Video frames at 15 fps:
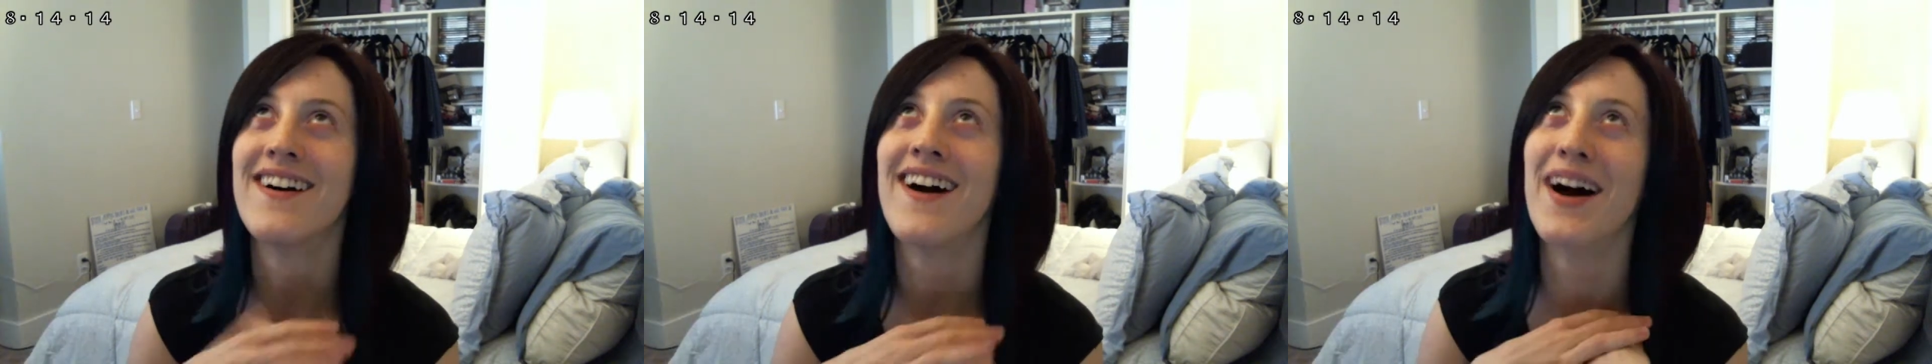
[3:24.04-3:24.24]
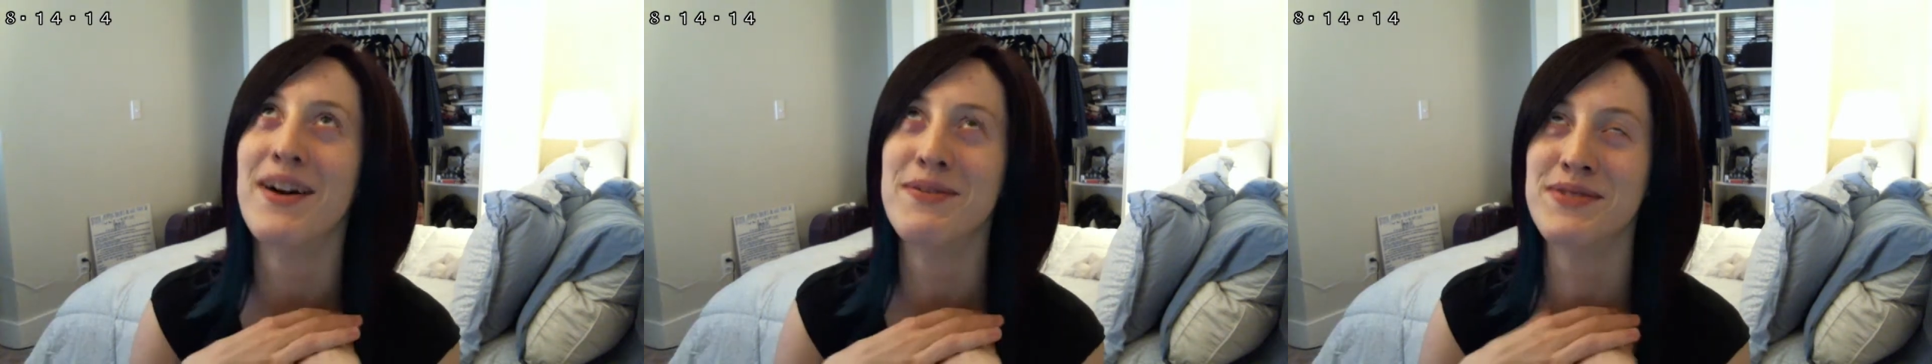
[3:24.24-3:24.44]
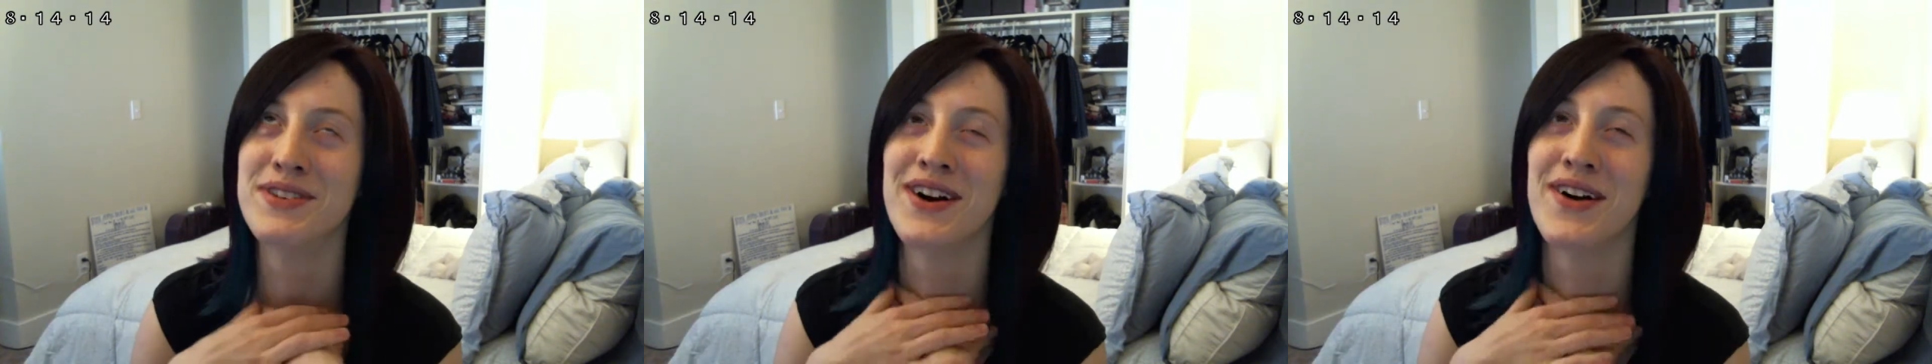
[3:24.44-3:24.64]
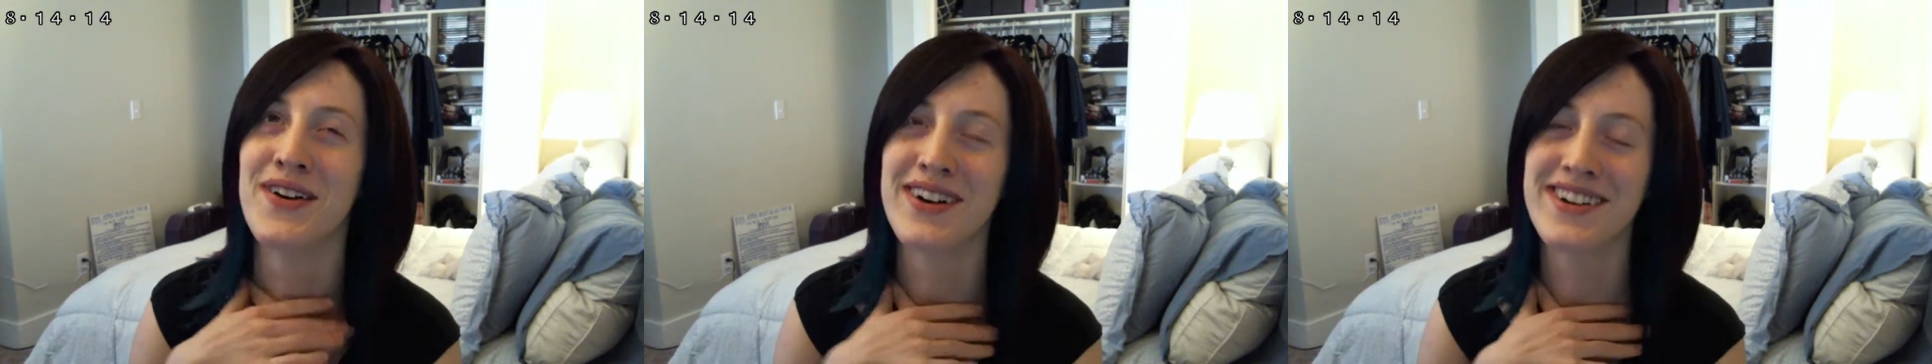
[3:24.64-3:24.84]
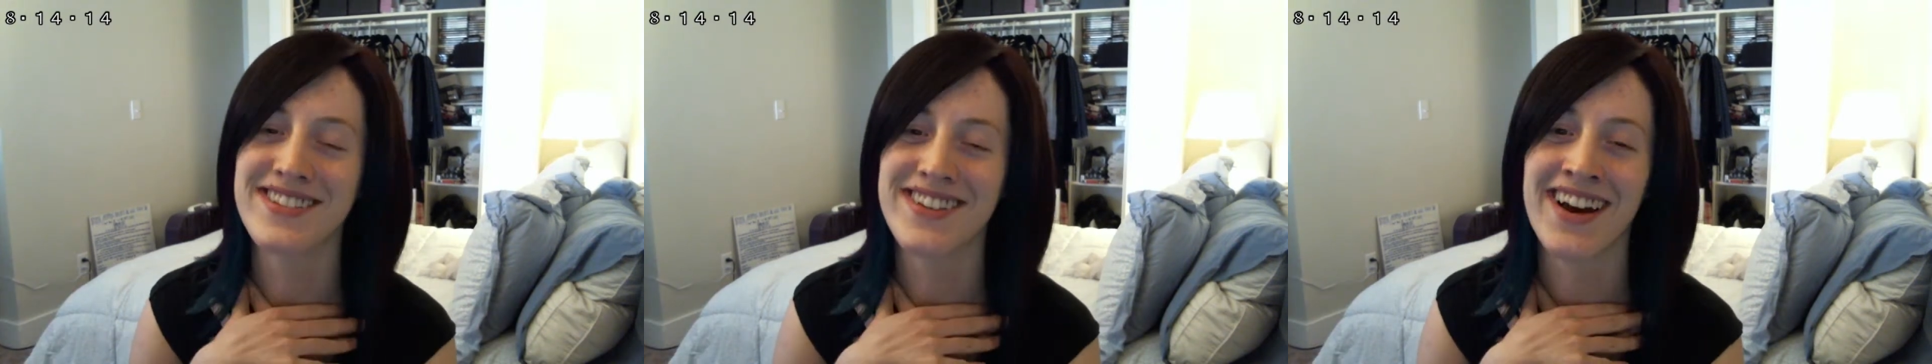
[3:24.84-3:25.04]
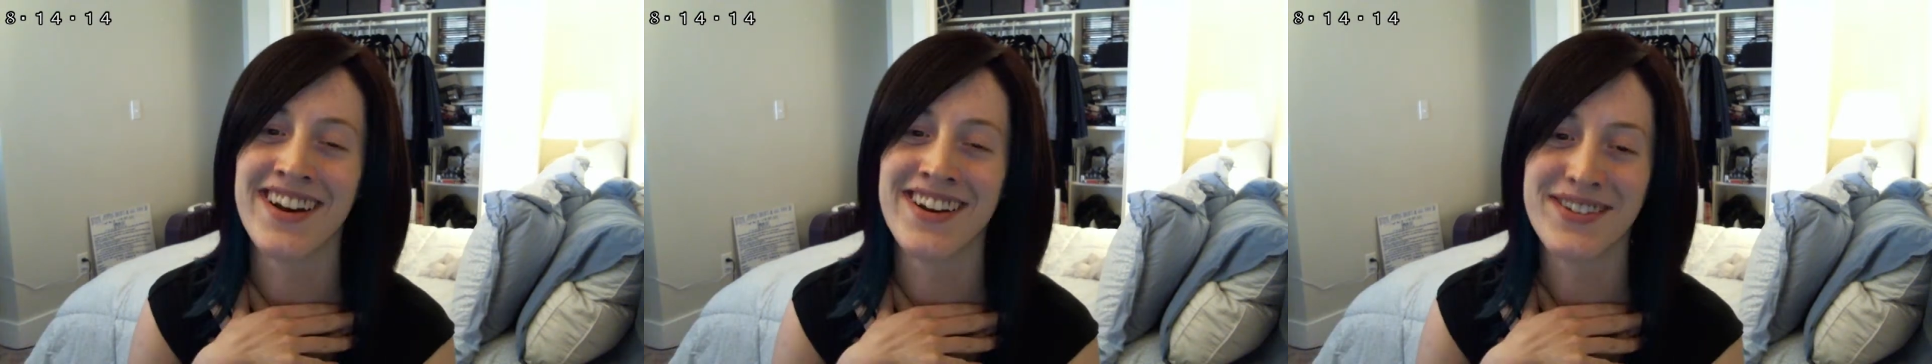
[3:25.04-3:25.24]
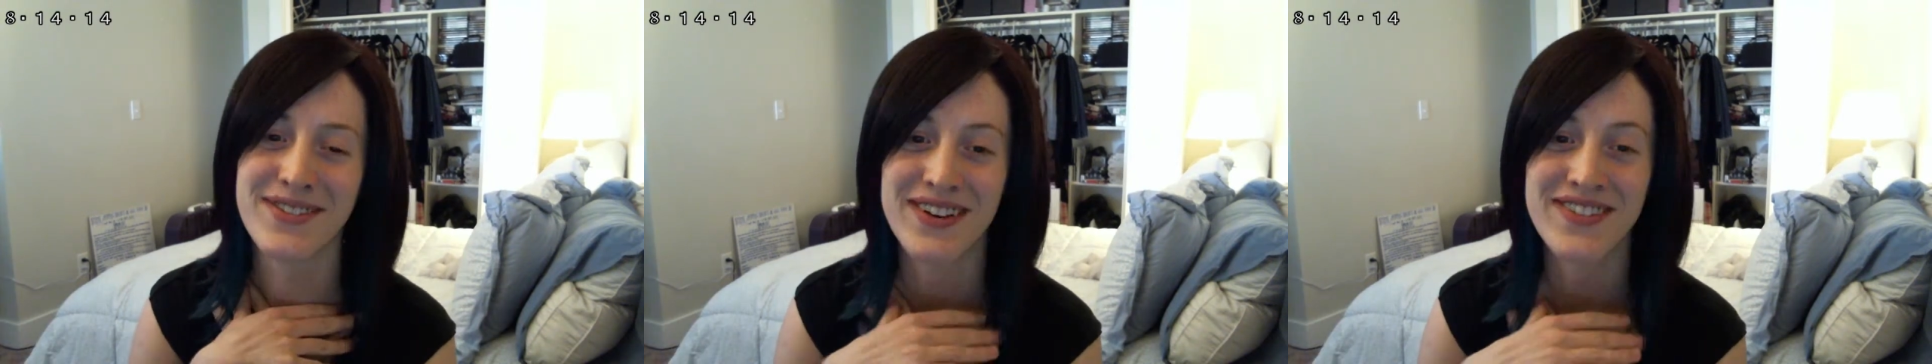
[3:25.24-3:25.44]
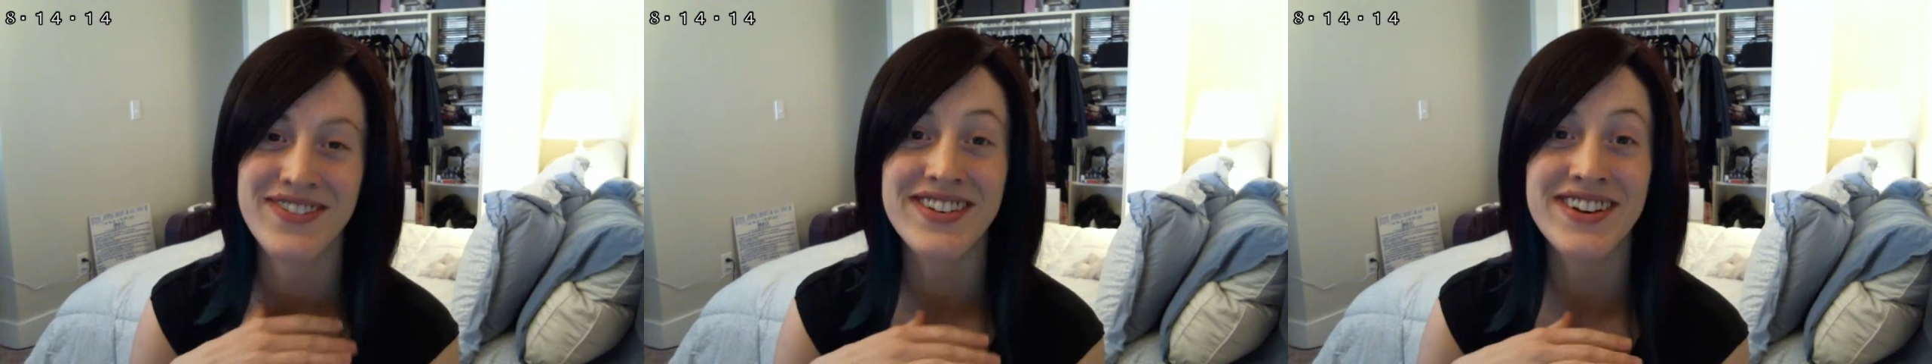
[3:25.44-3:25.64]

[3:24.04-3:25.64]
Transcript: I'm so excited. We haven't